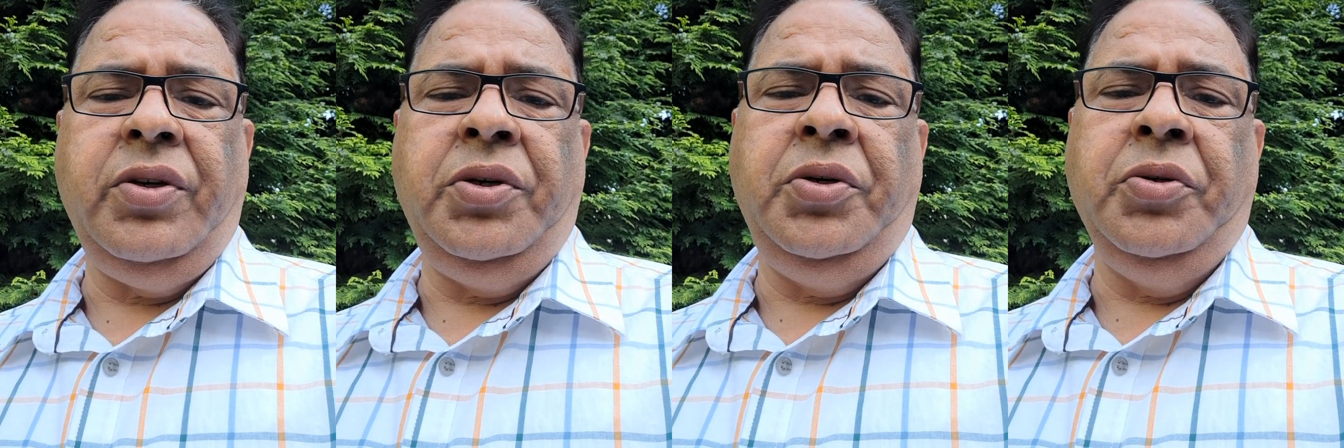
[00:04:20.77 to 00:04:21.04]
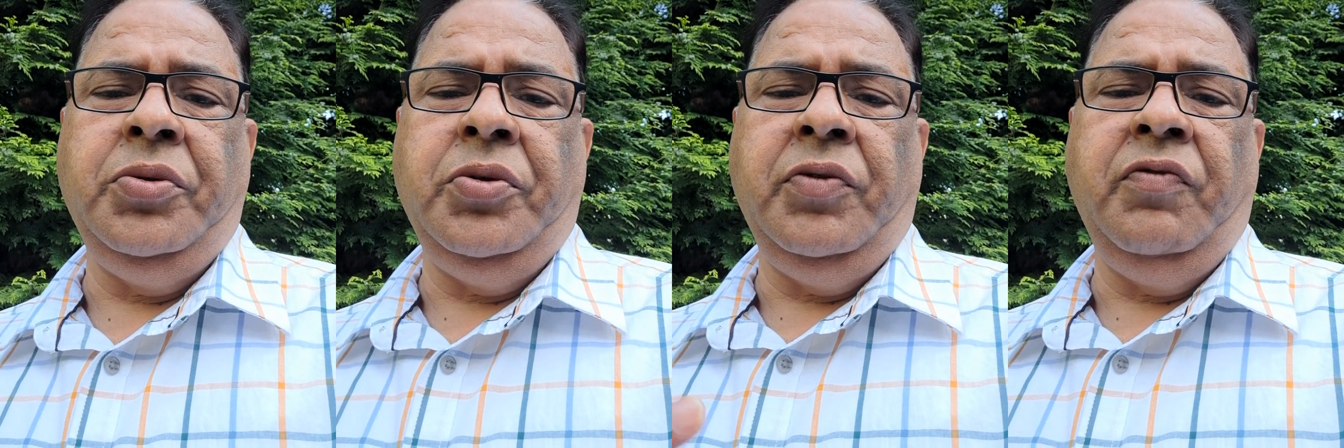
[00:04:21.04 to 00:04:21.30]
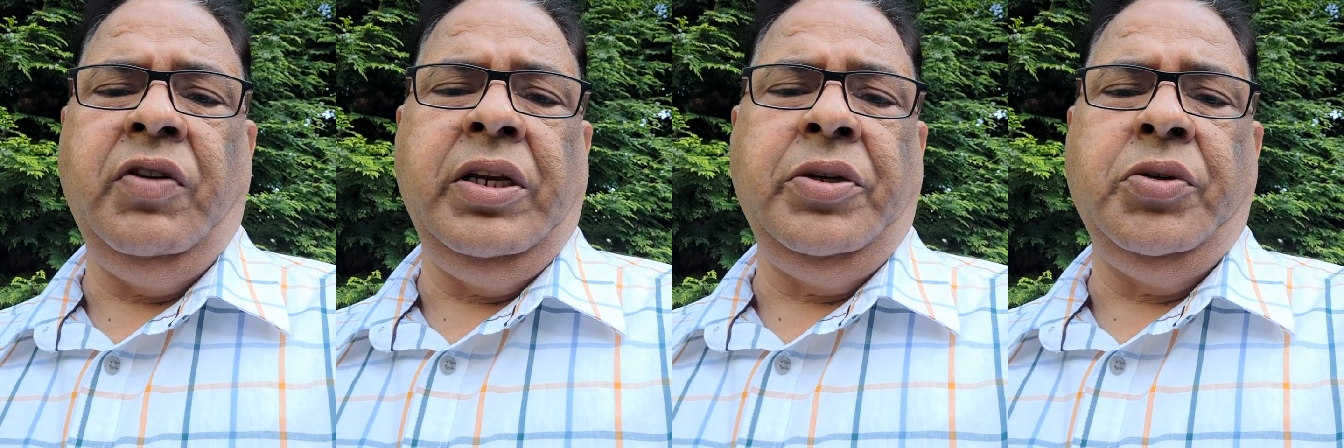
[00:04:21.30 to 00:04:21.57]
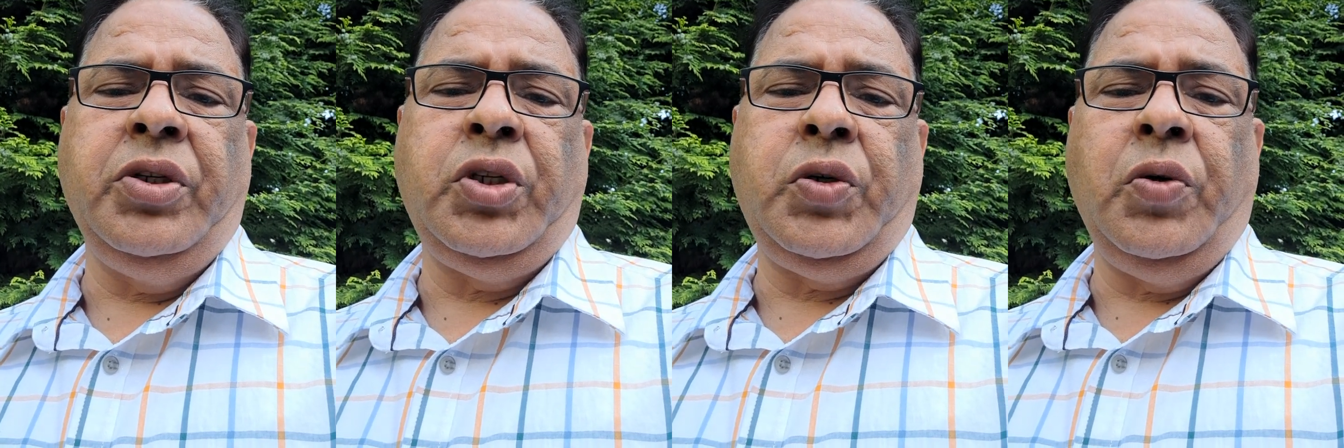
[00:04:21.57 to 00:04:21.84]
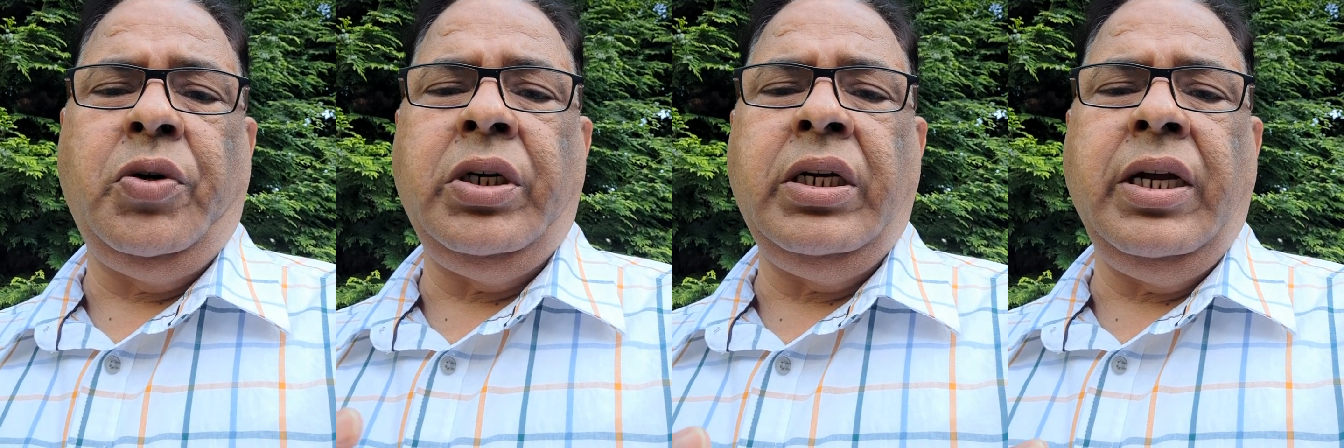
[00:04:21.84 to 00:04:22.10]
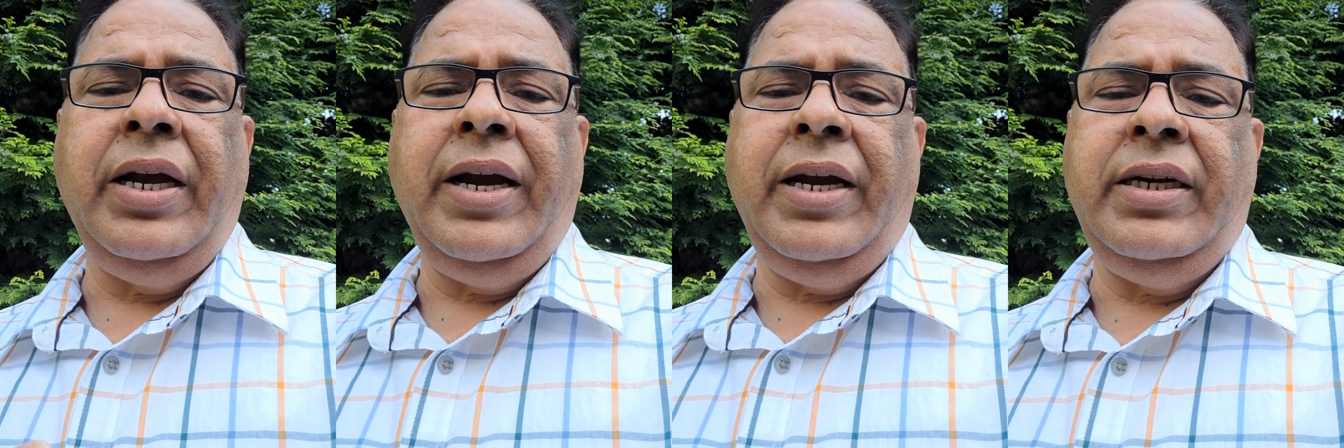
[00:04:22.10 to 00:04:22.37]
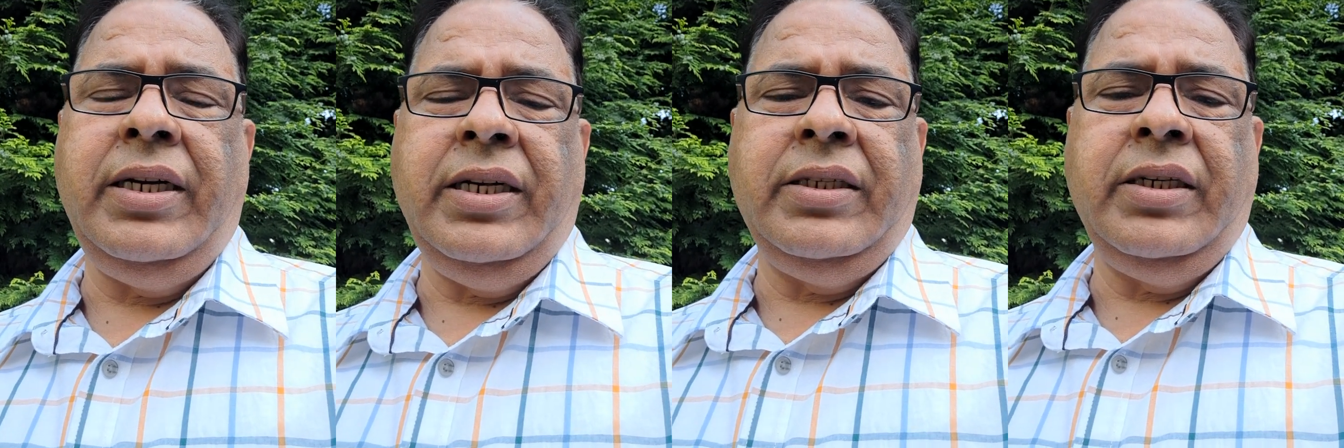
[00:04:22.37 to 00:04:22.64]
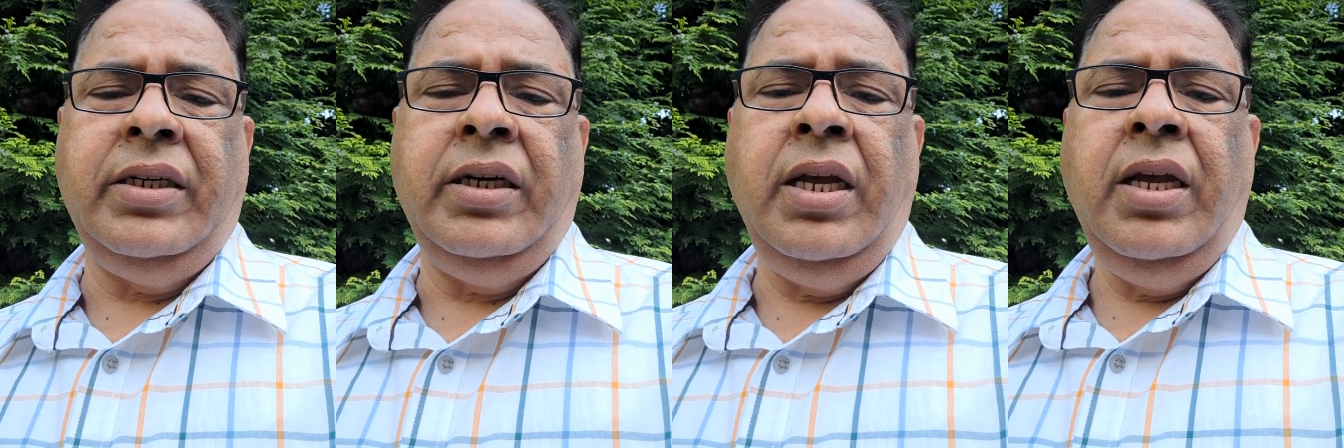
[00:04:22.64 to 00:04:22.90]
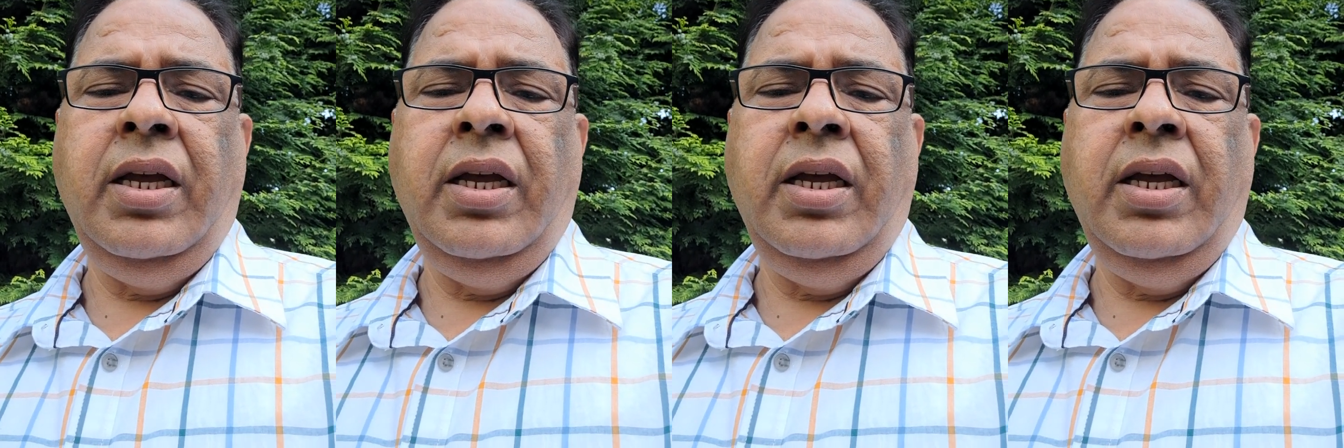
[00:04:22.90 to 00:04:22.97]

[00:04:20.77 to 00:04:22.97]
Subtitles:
you will use don't and doesn't.